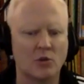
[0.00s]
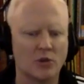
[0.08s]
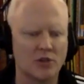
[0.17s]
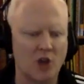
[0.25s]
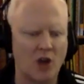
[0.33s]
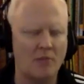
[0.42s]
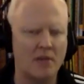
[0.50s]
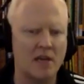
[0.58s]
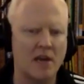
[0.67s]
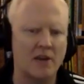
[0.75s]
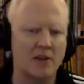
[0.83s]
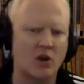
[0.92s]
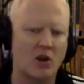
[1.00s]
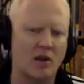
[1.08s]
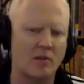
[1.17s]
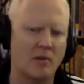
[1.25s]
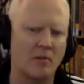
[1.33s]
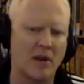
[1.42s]
Laura taught me how to talk
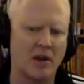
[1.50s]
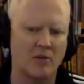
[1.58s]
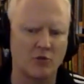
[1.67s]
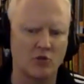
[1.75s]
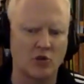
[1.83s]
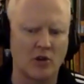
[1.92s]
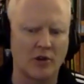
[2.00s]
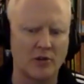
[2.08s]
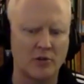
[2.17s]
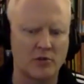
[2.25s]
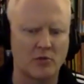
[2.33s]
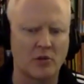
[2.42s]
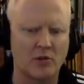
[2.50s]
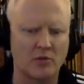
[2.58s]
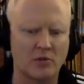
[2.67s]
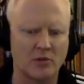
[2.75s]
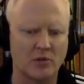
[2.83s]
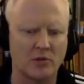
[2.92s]
about my own drug use
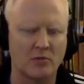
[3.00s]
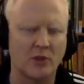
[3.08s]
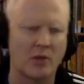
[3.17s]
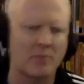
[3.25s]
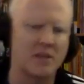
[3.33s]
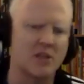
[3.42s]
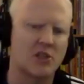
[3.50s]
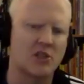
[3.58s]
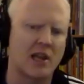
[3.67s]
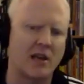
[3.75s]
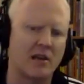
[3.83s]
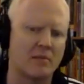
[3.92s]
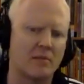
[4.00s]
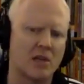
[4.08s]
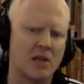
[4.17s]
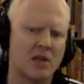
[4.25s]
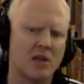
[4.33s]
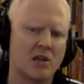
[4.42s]
without being ashamed,
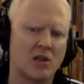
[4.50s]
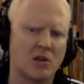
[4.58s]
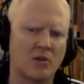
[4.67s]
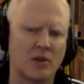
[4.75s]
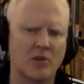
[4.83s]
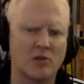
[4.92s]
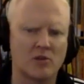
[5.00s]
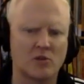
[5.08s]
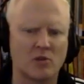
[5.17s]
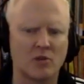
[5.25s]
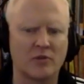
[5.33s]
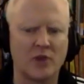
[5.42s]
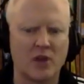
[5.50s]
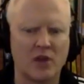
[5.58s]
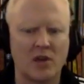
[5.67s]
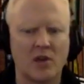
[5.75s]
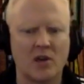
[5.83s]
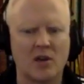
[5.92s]
without sort of
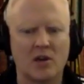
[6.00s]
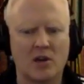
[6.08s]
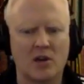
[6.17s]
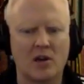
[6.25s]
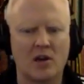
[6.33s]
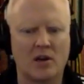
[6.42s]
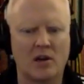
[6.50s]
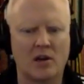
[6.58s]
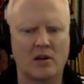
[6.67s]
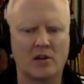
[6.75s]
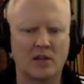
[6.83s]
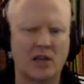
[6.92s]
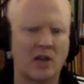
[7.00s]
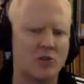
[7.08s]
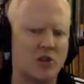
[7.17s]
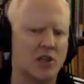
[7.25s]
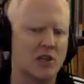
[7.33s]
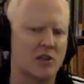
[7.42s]

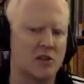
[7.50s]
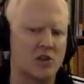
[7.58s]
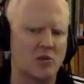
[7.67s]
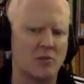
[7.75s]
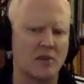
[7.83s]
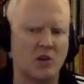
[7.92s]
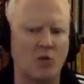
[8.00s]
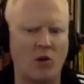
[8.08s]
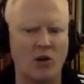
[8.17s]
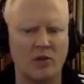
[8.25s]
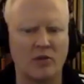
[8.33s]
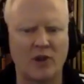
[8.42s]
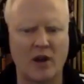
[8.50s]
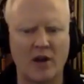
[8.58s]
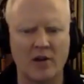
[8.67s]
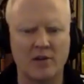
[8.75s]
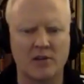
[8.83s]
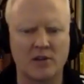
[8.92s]
couching it in so many
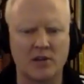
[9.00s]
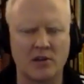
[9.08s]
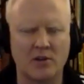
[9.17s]
qualifiers,